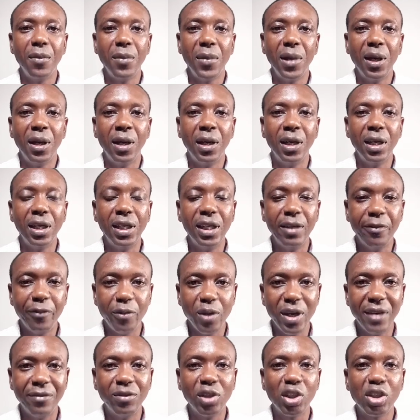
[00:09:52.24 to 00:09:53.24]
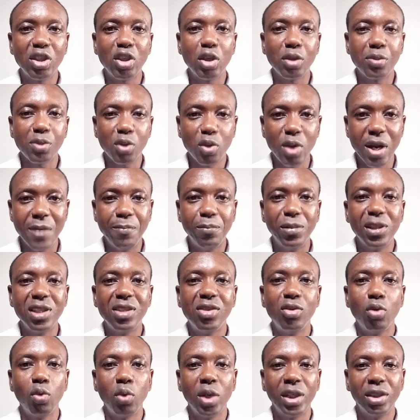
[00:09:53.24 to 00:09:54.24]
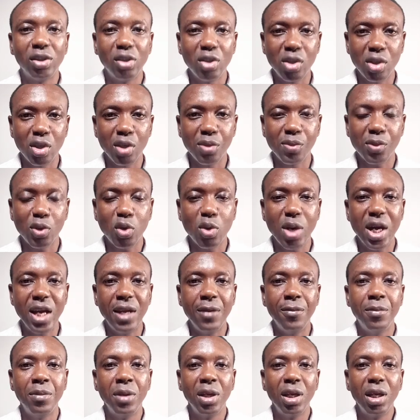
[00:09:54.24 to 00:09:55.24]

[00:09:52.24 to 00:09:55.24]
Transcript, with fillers: Uh, if you have not subscribed, please do well to subscribe